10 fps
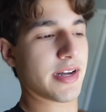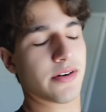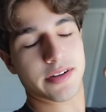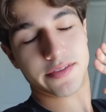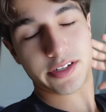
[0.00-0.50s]
I
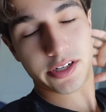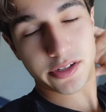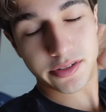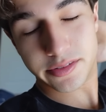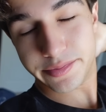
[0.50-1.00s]
don't even
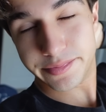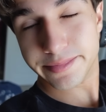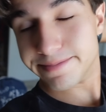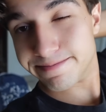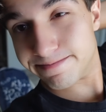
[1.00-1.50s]
know.
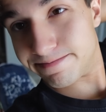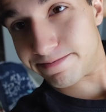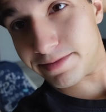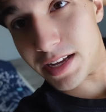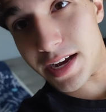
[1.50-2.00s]

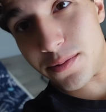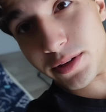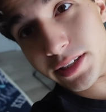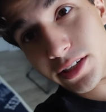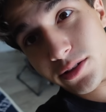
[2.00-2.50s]
I
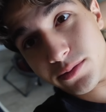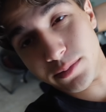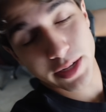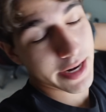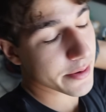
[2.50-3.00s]
really don't. But